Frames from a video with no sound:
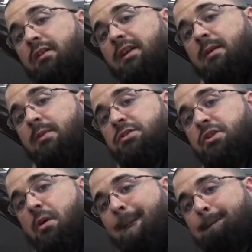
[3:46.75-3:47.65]

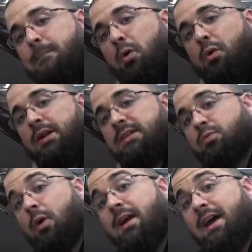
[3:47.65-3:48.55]
damage, molding
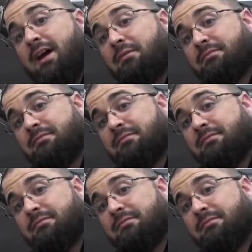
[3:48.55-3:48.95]
its way out.